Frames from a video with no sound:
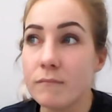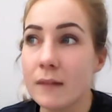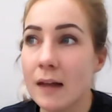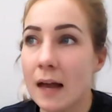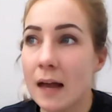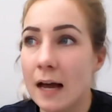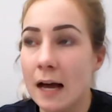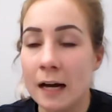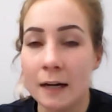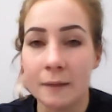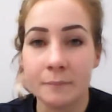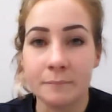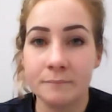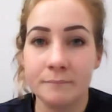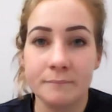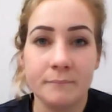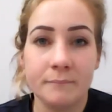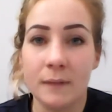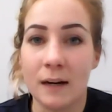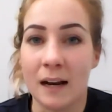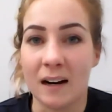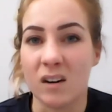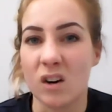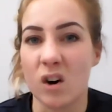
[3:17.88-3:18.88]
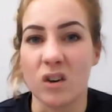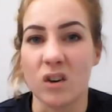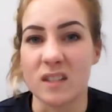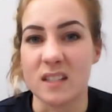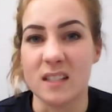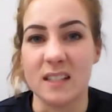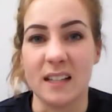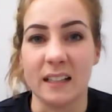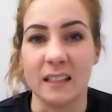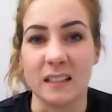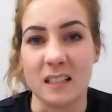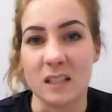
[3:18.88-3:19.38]
um, like lots of
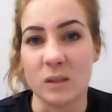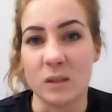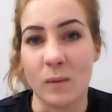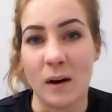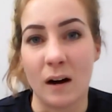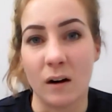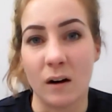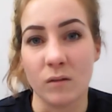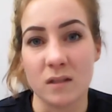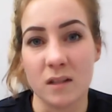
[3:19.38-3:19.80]
things as well.